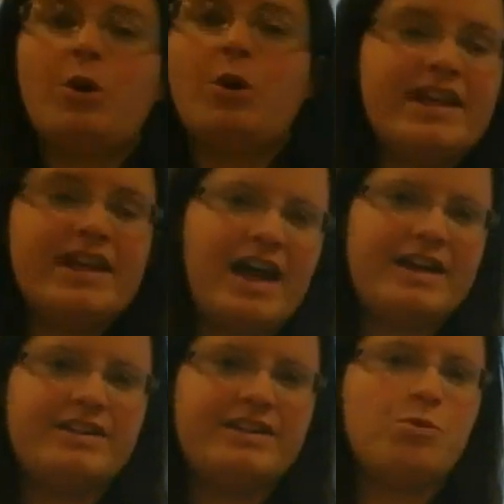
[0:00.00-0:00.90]
only
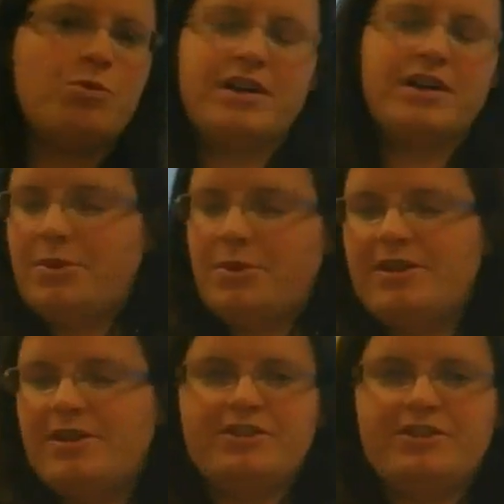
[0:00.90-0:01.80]
added one
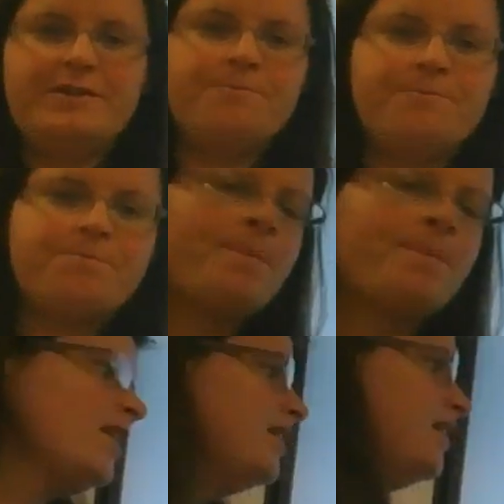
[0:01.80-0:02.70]
component to it,
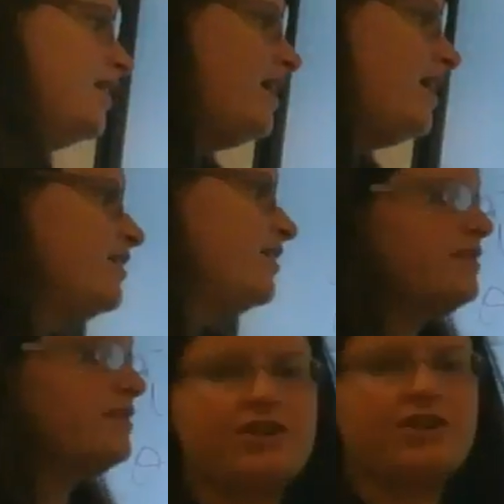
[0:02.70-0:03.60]
and that
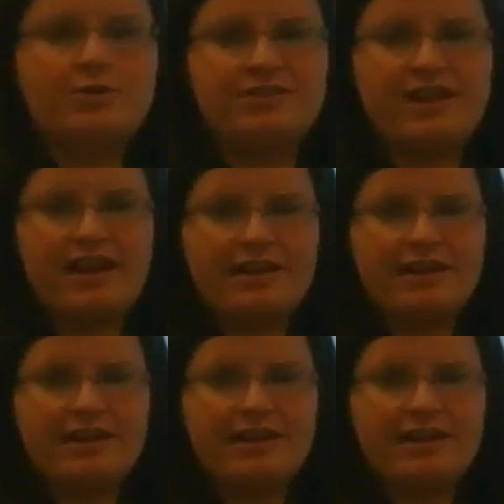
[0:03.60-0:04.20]
is the cosine.